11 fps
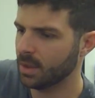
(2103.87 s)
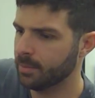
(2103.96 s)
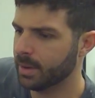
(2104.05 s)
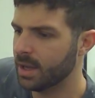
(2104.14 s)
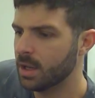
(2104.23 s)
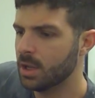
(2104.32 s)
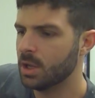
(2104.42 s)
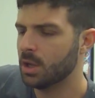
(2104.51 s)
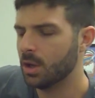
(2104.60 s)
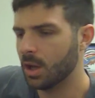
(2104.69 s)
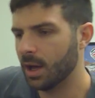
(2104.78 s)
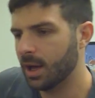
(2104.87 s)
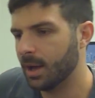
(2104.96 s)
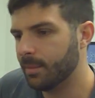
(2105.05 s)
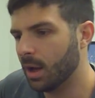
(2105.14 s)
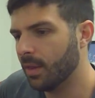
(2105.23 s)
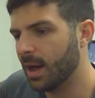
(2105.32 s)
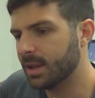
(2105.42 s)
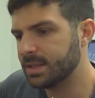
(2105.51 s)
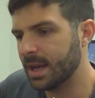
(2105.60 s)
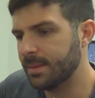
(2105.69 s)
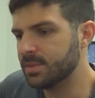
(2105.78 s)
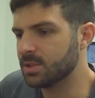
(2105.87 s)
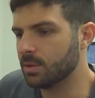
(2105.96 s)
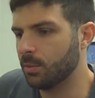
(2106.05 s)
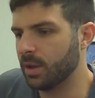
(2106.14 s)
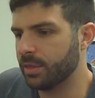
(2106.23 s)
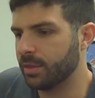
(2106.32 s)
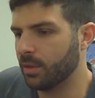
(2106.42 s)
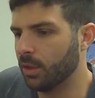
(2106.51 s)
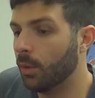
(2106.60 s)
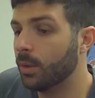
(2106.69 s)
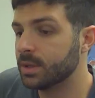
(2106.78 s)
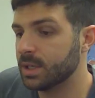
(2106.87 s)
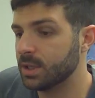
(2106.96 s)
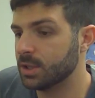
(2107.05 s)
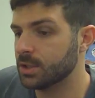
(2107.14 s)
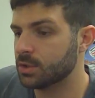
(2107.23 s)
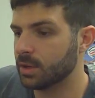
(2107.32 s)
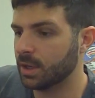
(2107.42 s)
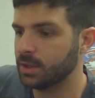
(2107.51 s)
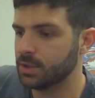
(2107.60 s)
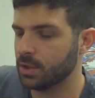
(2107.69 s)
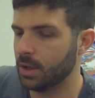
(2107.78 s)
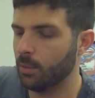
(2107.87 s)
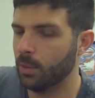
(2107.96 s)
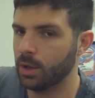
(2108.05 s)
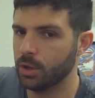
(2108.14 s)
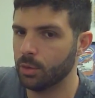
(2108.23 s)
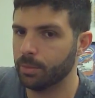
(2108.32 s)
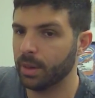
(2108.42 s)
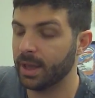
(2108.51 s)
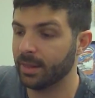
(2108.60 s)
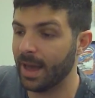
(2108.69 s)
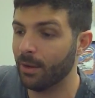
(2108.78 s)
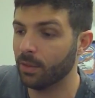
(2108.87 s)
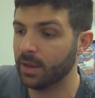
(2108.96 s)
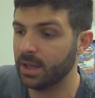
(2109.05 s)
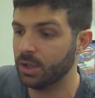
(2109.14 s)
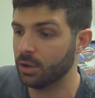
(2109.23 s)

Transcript: But a lot of times with lower tension strings, when you play loudly,